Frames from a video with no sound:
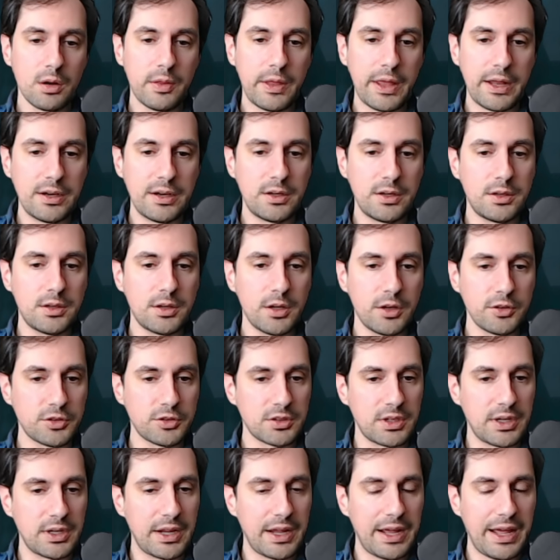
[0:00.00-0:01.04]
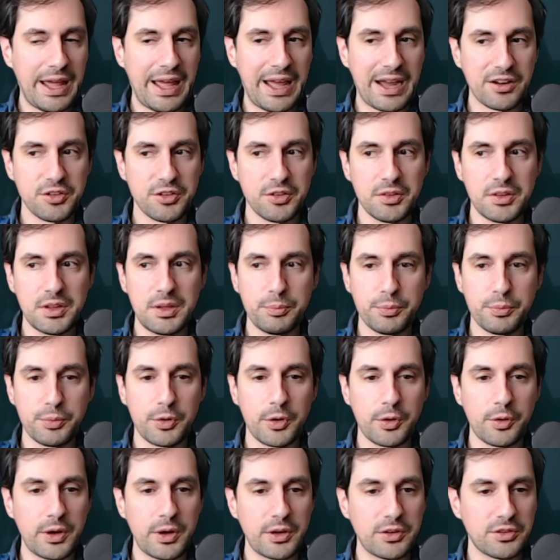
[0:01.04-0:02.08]
that doesn't actually
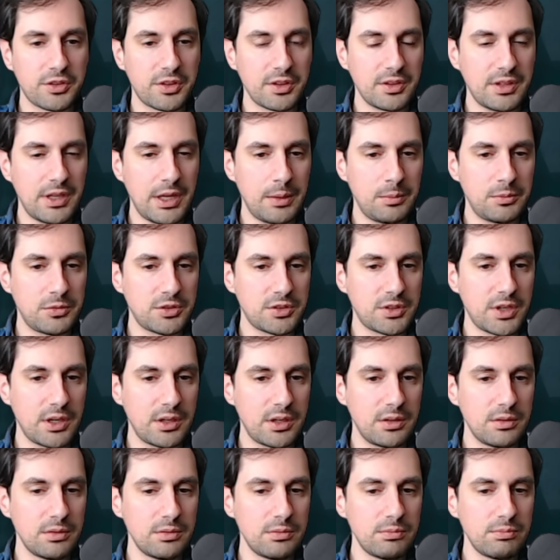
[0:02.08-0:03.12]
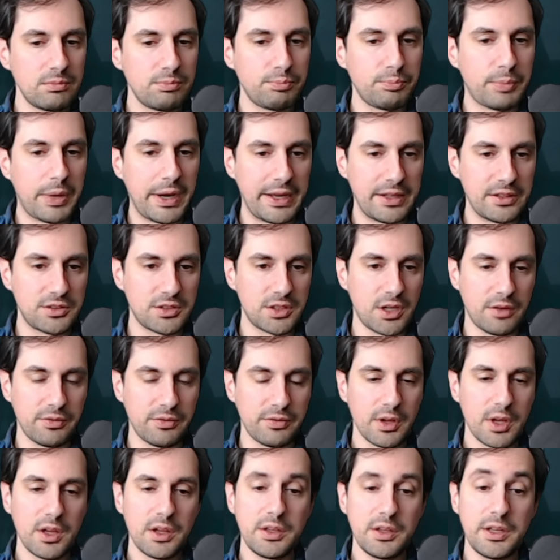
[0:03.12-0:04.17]
progress the game state by
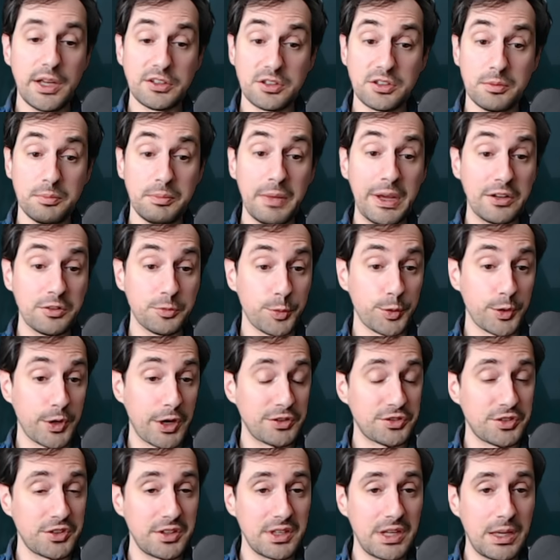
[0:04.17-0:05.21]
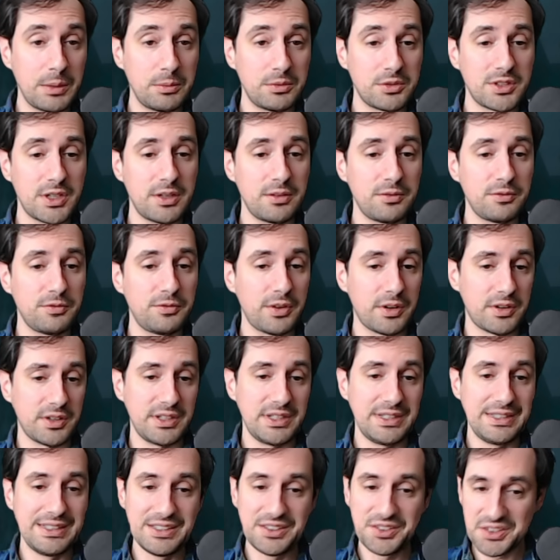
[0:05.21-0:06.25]
itself. Yes, it makes progressing the game state
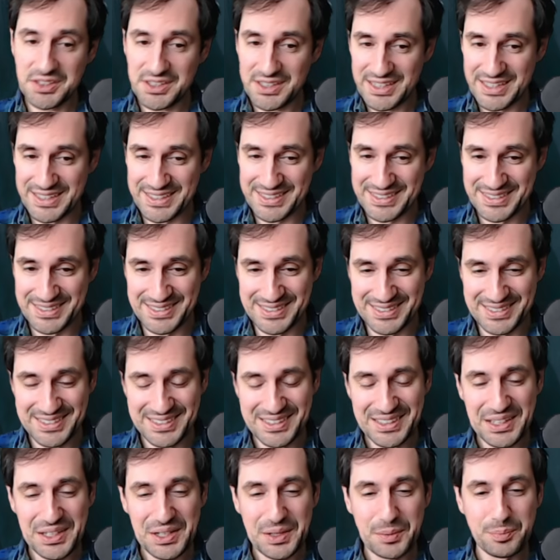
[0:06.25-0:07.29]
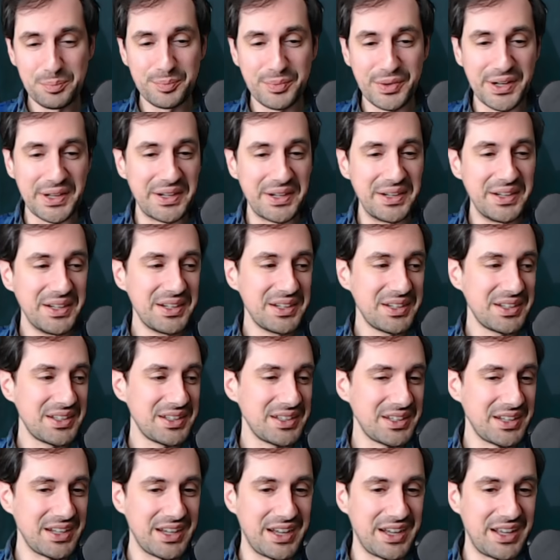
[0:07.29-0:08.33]
very easy, but
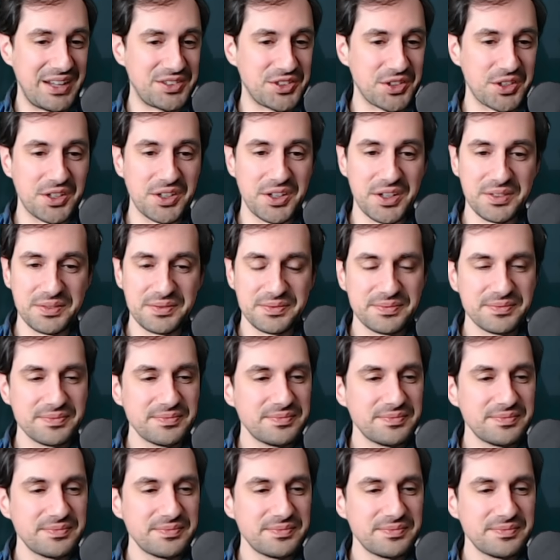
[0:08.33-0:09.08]
it's a good card.